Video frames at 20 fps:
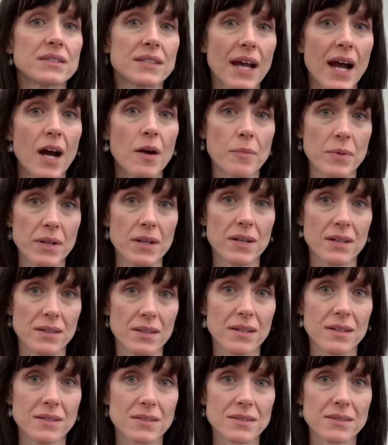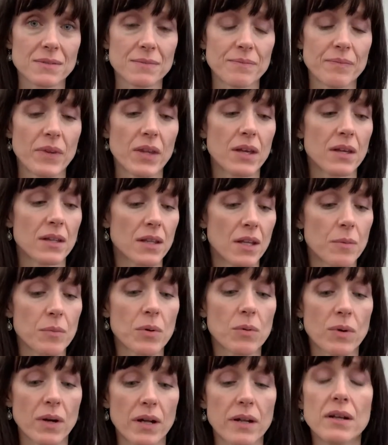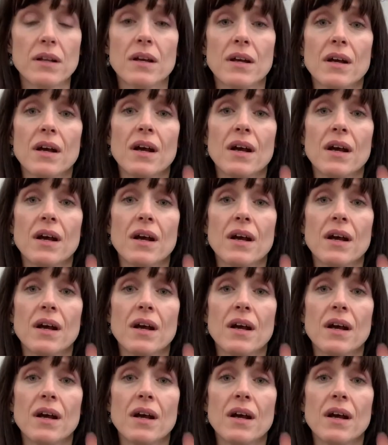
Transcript: happen in this? Number one,